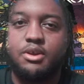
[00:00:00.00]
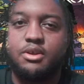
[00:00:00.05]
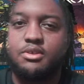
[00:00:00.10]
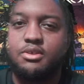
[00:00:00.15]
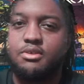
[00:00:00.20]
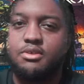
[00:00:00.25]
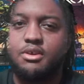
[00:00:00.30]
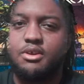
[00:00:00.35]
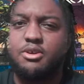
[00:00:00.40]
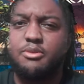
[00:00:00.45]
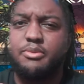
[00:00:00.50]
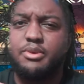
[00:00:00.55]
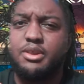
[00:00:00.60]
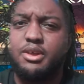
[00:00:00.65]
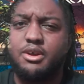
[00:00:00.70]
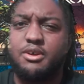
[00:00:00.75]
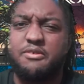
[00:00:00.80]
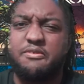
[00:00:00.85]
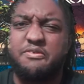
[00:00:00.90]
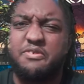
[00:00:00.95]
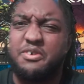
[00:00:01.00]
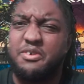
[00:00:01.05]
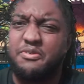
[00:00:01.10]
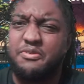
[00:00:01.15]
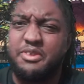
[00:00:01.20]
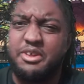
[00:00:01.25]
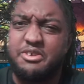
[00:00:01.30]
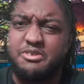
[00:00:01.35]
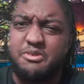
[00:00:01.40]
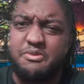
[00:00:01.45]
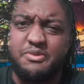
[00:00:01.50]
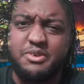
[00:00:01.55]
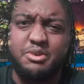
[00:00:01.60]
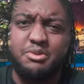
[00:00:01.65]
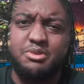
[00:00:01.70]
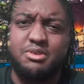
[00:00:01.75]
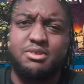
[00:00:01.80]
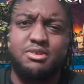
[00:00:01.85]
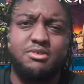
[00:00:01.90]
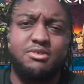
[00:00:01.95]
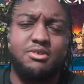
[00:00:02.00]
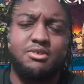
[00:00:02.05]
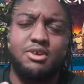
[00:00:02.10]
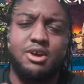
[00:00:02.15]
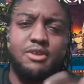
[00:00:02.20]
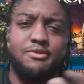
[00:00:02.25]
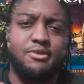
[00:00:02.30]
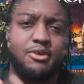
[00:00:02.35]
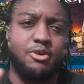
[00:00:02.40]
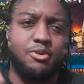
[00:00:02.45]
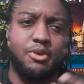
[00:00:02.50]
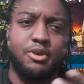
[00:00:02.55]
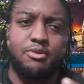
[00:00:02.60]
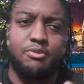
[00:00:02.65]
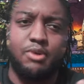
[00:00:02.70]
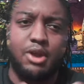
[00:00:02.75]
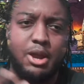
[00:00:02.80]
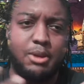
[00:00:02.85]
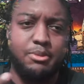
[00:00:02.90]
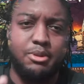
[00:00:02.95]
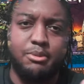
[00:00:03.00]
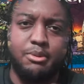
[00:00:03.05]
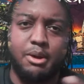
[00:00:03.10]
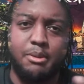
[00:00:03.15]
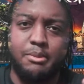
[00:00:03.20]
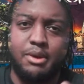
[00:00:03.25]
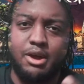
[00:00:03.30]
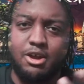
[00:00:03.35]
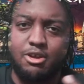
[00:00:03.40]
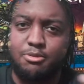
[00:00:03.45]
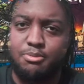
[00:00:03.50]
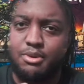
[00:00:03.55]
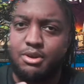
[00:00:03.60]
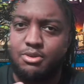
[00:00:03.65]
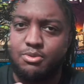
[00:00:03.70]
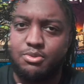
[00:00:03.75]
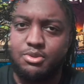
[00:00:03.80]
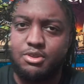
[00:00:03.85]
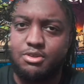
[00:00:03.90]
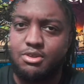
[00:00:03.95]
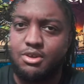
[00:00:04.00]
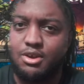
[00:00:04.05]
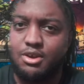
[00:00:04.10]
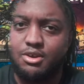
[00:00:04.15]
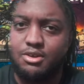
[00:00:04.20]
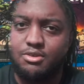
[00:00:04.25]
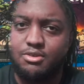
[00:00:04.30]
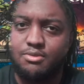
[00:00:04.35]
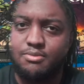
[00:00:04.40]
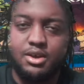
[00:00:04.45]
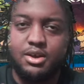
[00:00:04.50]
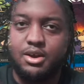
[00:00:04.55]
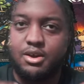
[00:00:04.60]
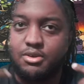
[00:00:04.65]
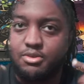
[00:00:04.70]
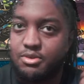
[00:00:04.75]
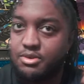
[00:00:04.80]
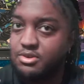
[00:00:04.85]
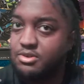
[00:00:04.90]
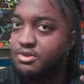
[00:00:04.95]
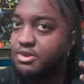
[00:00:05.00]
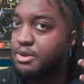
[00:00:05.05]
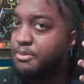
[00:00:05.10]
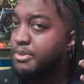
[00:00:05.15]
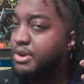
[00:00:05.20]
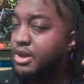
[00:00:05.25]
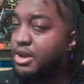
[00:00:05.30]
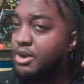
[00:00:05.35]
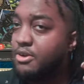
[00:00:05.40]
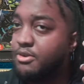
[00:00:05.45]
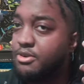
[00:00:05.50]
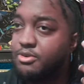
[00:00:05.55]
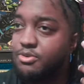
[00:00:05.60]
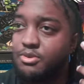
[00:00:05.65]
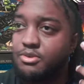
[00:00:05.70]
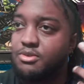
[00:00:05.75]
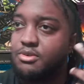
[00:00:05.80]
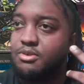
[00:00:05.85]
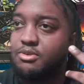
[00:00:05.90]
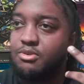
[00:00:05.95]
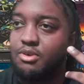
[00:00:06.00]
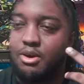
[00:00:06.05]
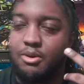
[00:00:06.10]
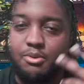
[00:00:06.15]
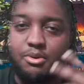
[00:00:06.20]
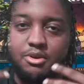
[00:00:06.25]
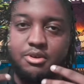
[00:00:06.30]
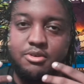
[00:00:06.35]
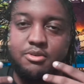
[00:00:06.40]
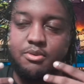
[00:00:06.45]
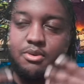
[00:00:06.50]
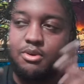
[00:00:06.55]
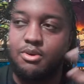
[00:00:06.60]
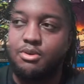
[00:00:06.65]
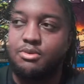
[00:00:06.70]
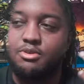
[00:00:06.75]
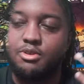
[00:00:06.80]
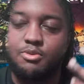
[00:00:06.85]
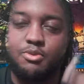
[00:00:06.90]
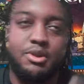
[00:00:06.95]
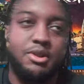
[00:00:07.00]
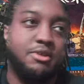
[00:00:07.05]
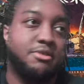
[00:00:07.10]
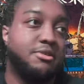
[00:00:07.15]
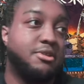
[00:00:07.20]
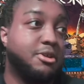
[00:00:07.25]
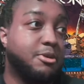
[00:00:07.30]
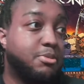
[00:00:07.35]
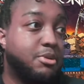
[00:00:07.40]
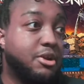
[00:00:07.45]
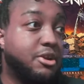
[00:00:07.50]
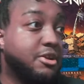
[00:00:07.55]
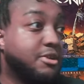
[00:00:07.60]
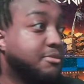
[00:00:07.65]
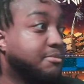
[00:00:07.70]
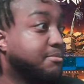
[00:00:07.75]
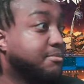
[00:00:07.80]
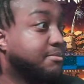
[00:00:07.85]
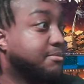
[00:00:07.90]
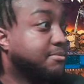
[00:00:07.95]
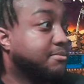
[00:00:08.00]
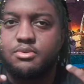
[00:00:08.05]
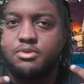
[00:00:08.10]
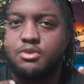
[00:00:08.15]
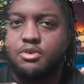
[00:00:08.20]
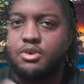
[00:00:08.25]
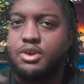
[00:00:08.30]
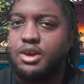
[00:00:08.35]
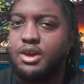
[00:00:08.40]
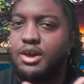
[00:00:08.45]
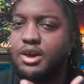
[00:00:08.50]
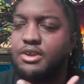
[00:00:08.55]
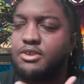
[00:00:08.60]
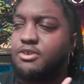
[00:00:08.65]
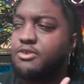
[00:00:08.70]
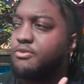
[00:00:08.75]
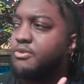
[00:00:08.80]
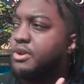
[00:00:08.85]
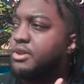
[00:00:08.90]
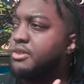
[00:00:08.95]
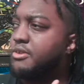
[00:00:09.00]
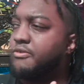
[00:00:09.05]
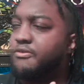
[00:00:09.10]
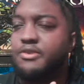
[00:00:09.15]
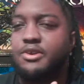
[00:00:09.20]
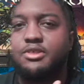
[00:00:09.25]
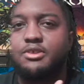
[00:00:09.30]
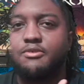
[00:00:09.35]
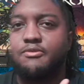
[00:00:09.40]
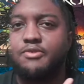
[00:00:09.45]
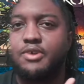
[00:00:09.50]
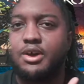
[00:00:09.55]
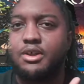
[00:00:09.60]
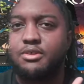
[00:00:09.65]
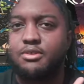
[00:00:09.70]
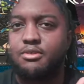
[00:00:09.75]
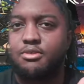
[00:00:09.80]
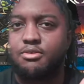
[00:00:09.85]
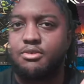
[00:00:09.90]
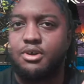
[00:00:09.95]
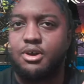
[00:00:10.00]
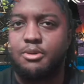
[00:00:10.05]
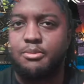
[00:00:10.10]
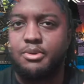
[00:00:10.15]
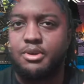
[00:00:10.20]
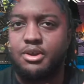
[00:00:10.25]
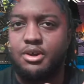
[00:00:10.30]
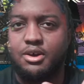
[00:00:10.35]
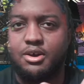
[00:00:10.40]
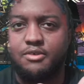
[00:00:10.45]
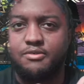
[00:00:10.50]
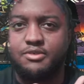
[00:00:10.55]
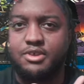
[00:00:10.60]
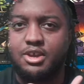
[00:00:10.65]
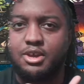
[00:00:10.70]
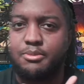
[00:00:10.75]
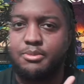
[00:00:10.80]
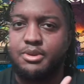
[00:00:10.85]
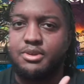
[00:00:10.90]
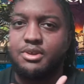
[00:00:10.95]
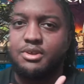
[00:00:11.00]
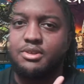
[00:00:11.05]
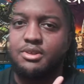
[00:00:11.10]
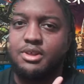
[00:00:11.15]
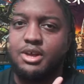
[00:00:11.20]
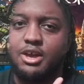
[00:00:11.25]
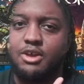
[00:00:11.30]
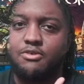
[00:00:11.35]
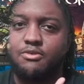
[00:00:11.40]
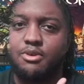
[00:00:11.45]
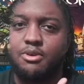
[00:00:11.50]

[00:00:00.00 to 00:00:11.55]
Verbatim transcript: this ain't gonna be like a full-fledged review. This is just kind of a quick ramble about my experience with the series. Also, I just got my hair retwisted, so I wanted to record this while I still look pretty. So yeah, I just read the fifth and final installment of TMNT The Last